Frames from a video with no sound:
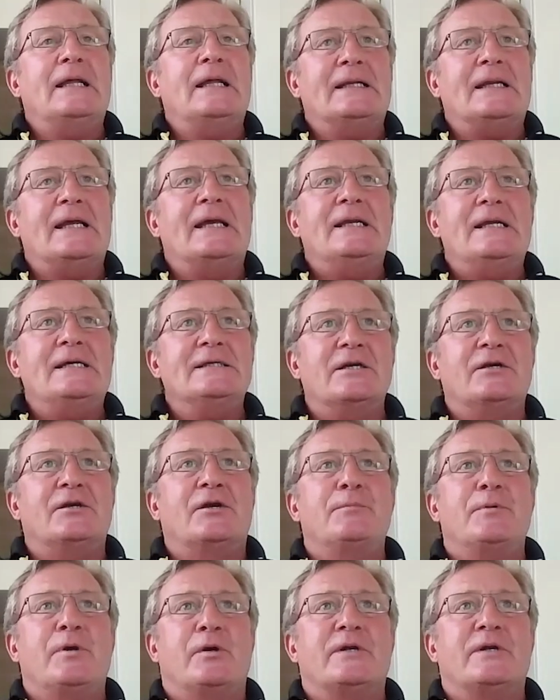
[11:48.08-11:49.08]
it, it is a
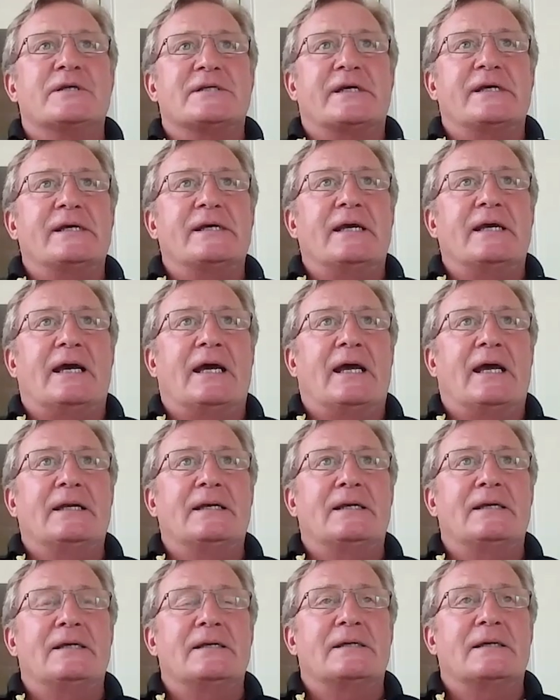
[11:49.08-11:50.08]
community,
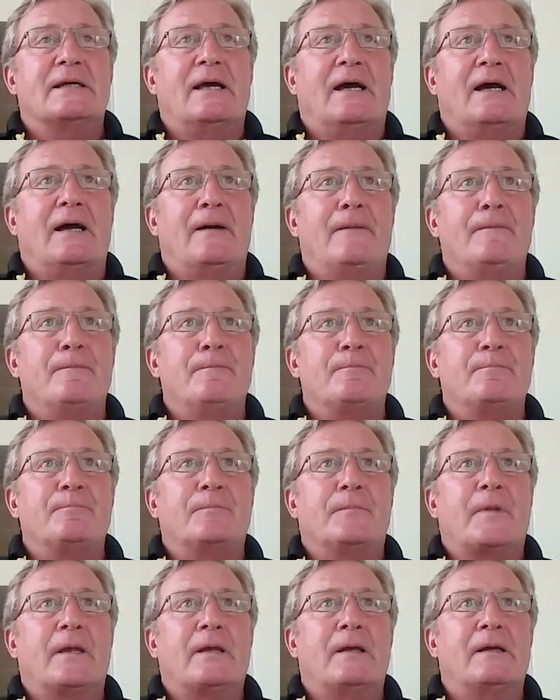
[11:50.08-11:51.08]
and um,
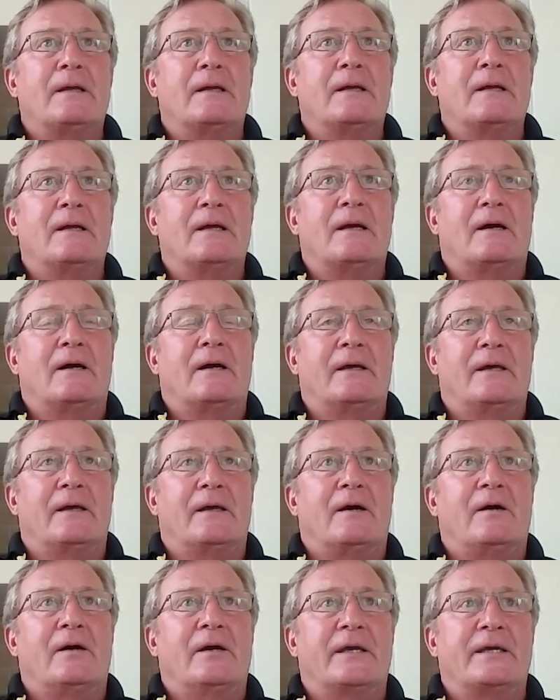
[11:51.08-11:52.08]
I,
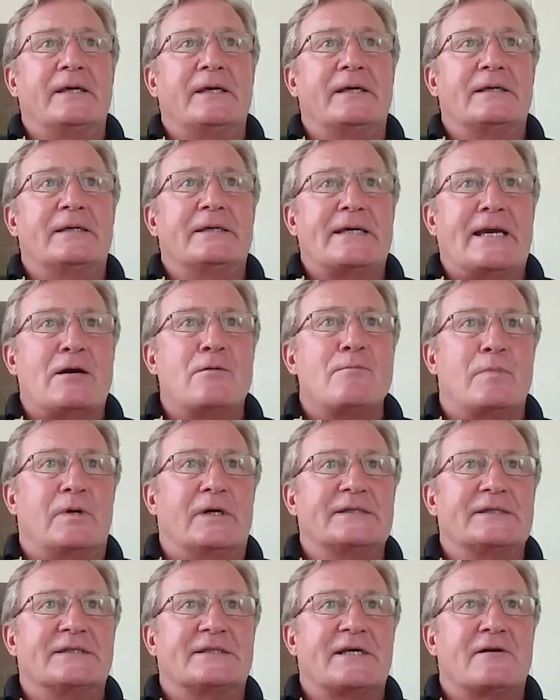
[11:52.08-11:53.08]
I count
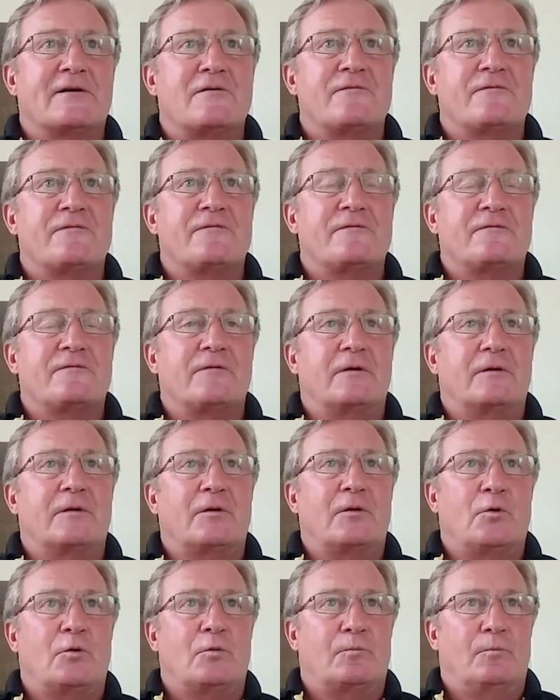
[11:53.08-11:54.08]
myself
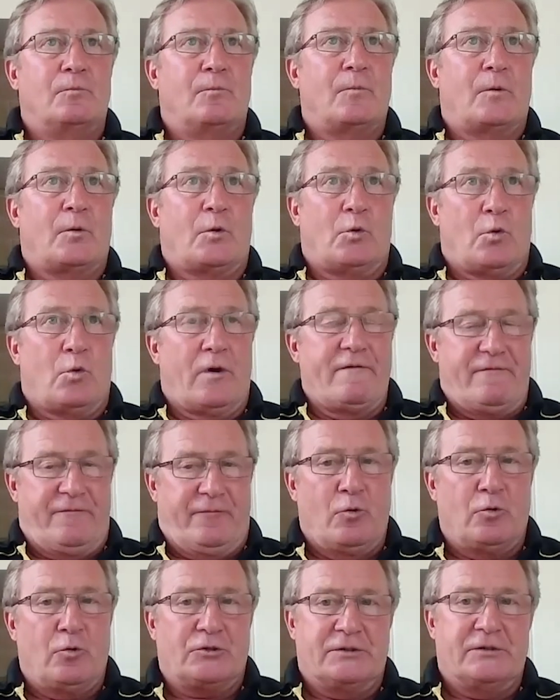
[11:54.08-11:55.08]
quite
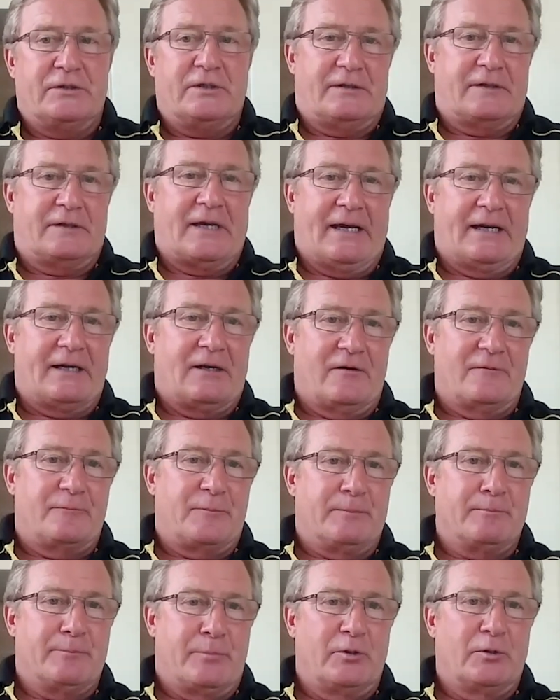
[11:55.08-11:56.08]
fortunate that I've
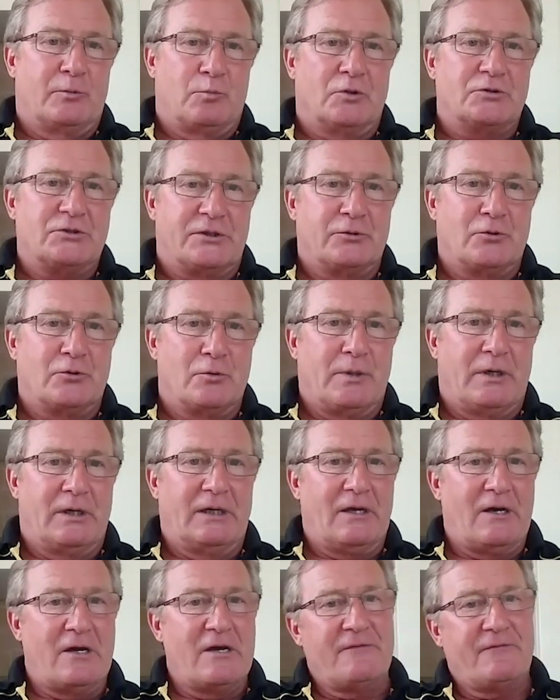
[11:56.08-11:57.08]
been bird watching all my
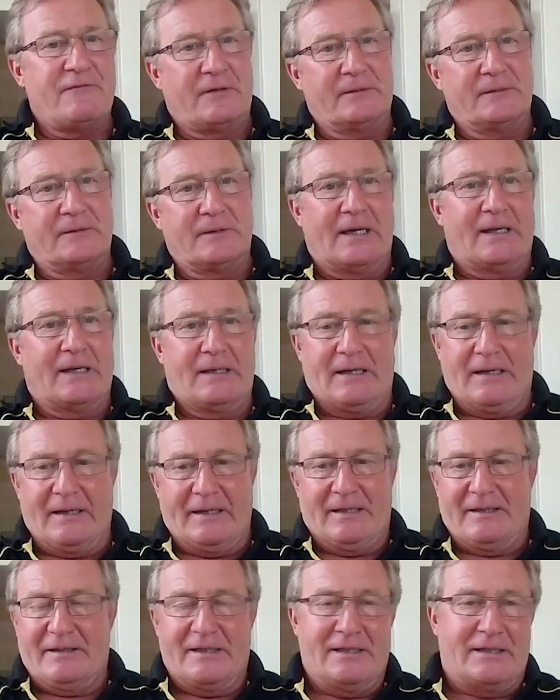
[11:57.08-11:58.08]
life, and, uh,
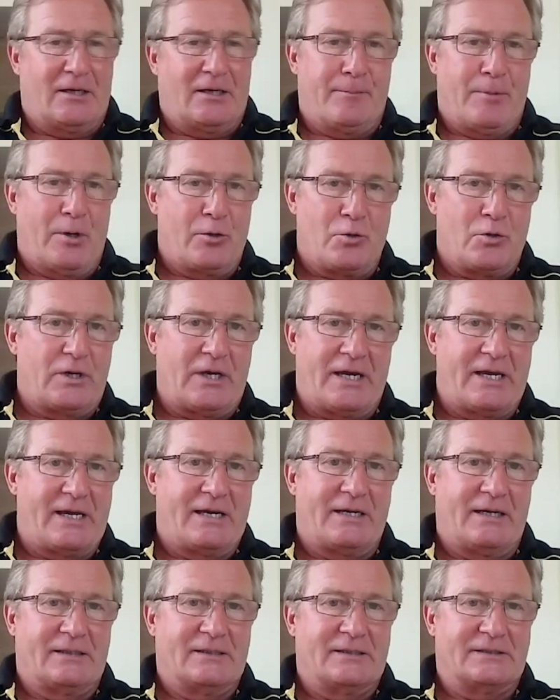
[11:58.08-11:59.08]
and I think I'm
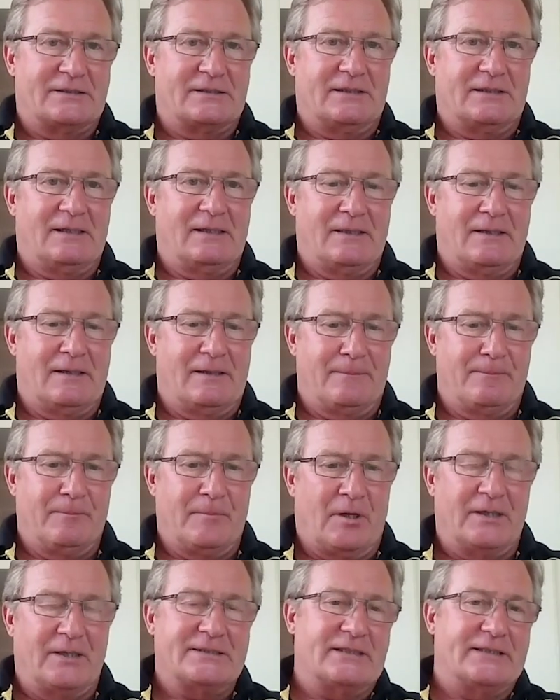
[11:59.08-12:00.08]
okay at
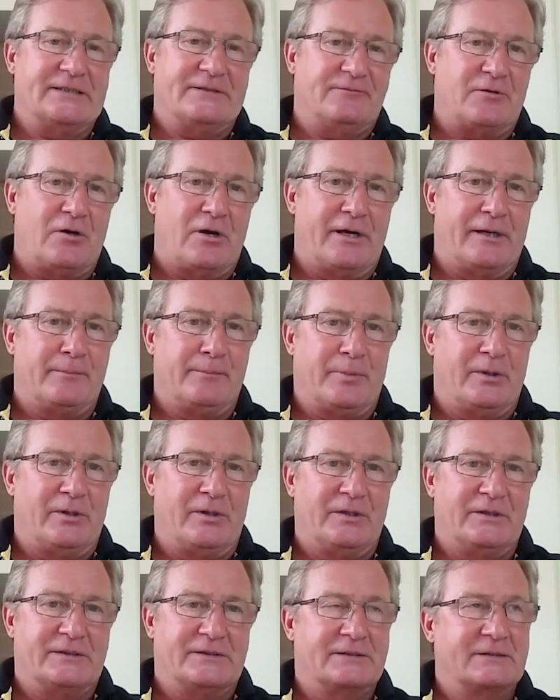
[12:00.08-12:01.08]
um, identifying
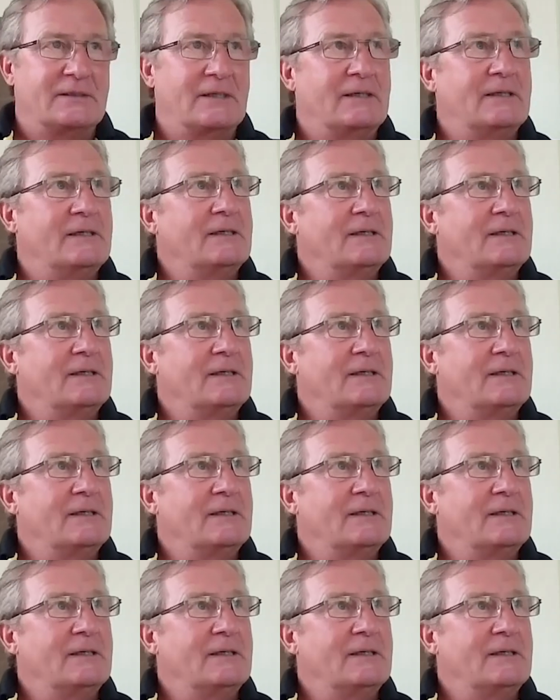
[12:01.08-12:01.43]
birds.